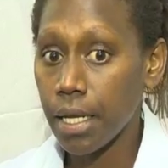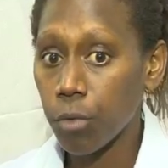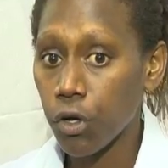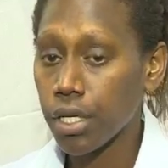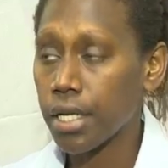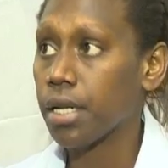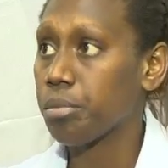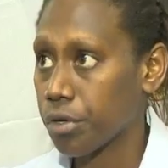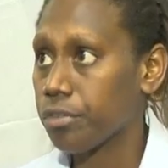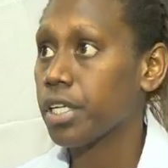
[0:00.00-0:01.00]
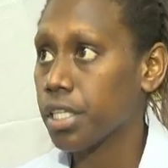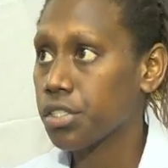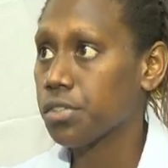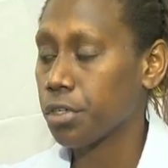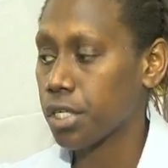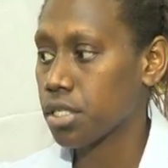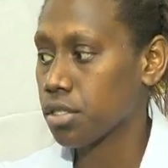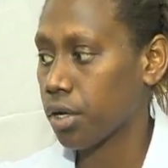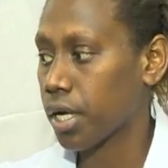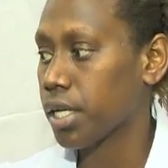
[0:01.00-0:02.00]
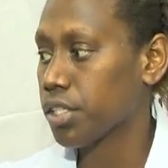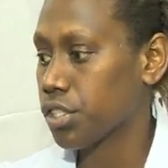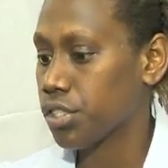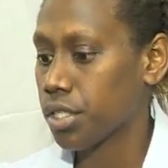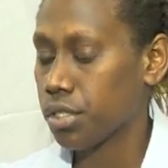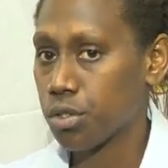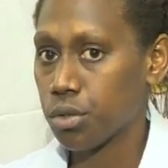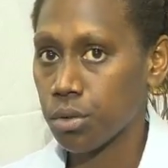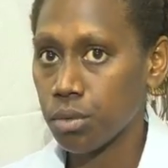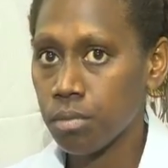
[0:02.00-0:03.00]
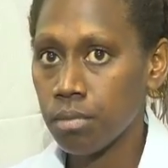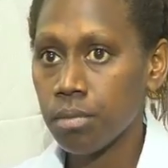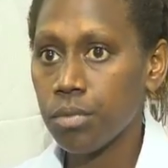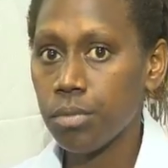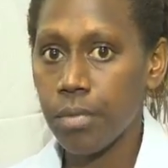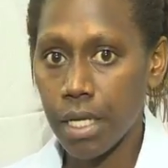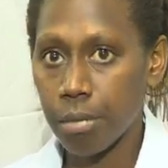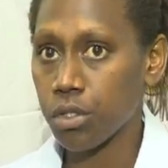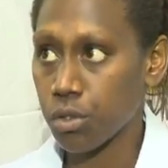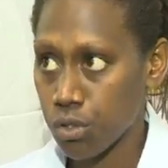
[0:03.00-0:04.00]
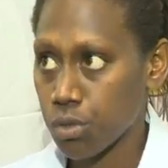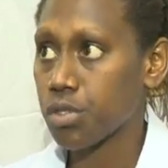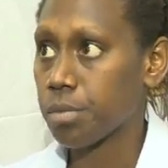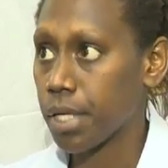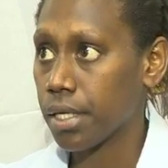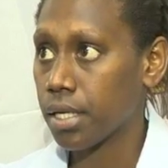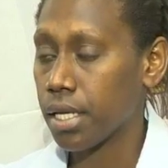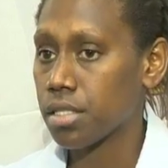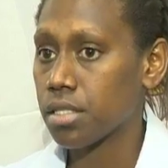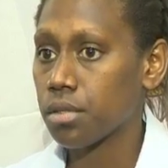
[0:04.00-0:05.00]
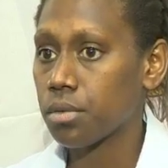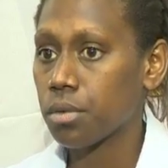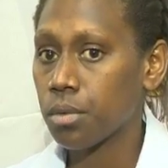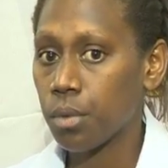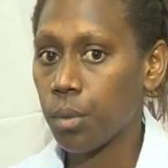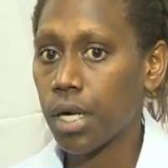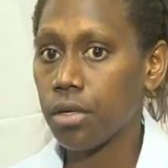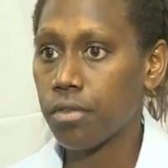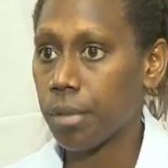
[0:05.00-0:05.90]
am honored and privileged for this organization to be able to choose me as one of the